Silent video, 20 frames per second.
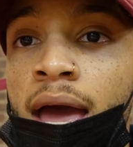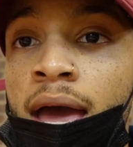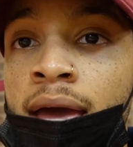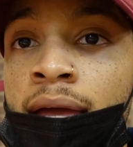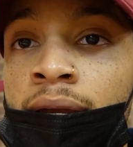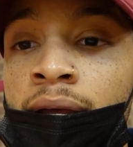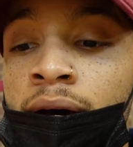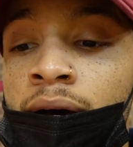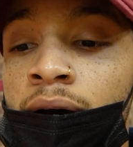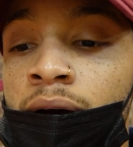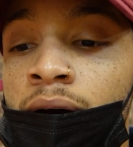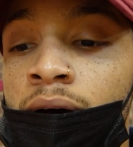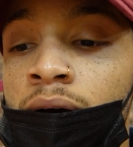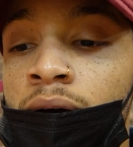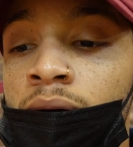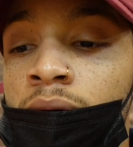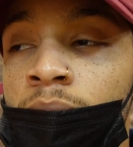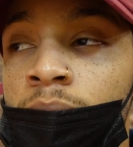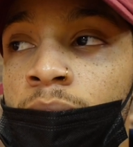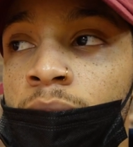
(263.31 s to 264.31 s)
And
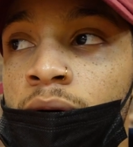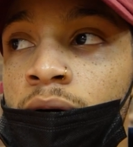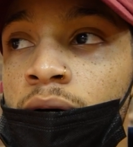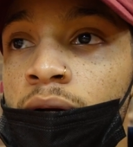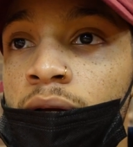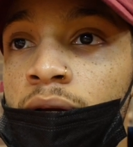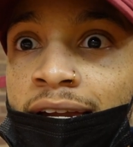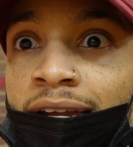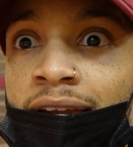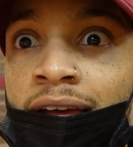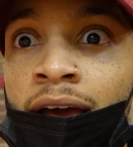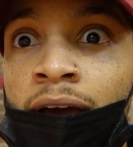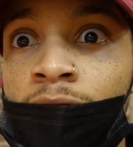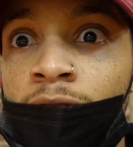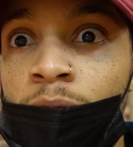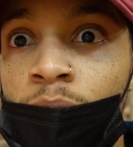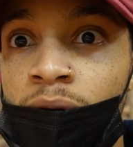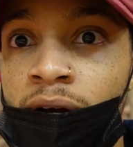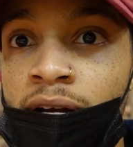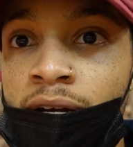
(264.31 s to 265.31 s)
didn't have
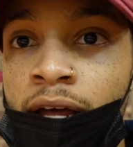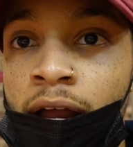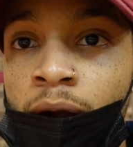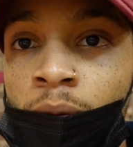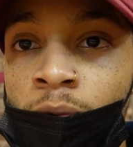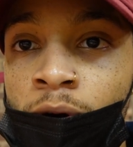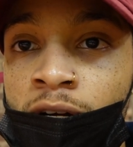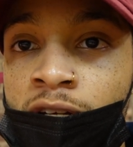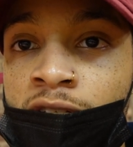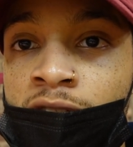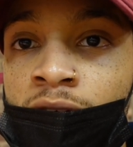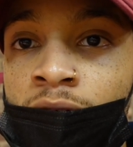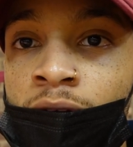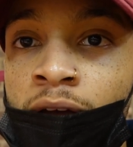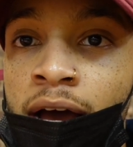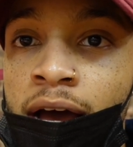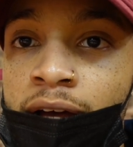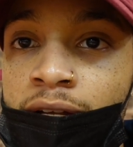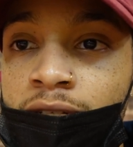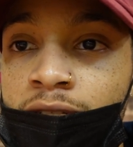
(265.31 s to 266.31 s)
the bread that I wanted, so
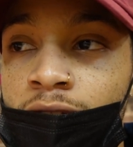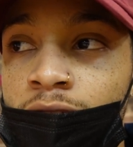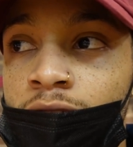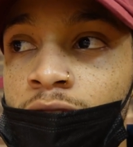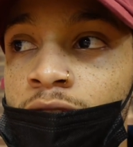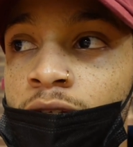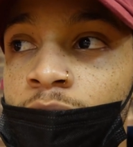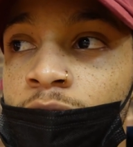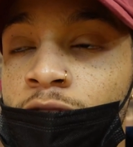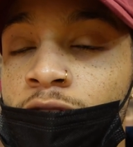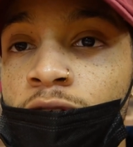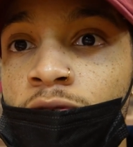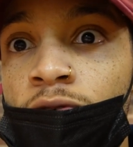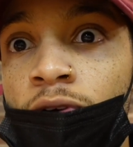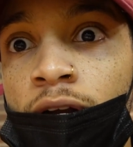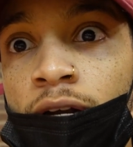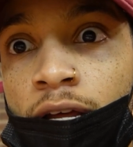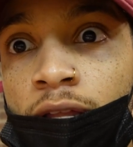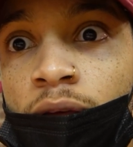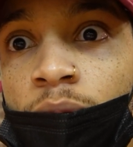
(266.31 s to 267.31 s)
now I have to substitute
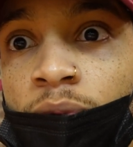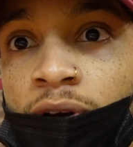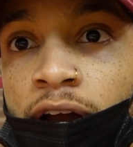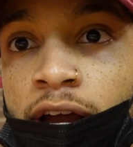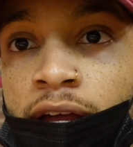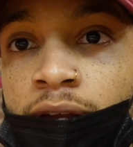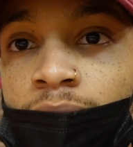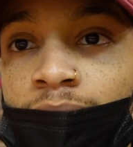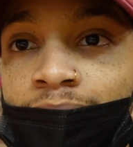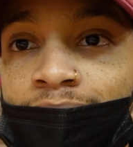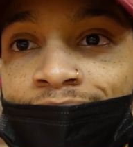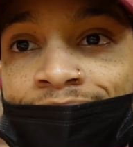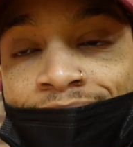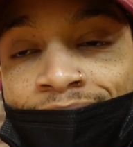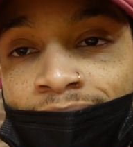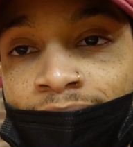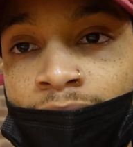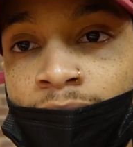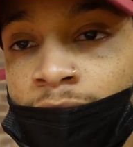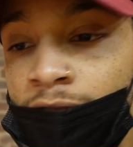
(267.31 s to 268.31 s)
for another bread.
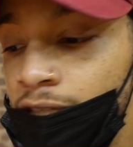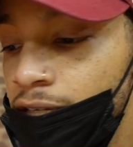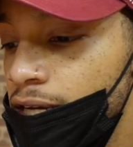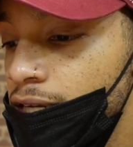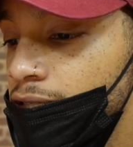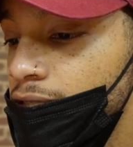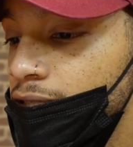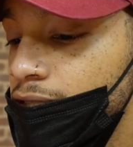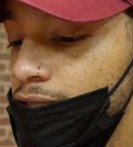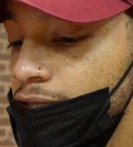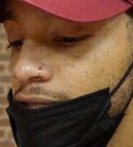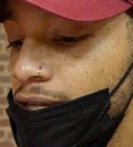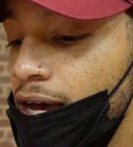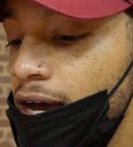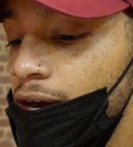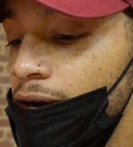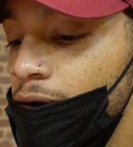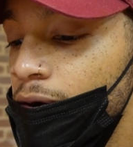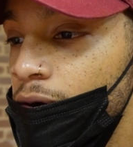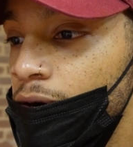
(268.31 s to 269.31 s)
Today's just
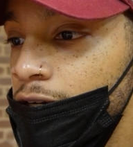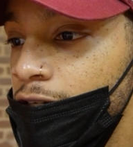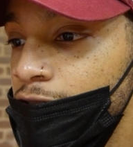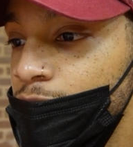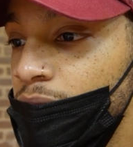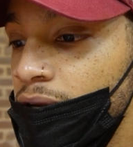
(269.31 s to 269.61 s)
not going as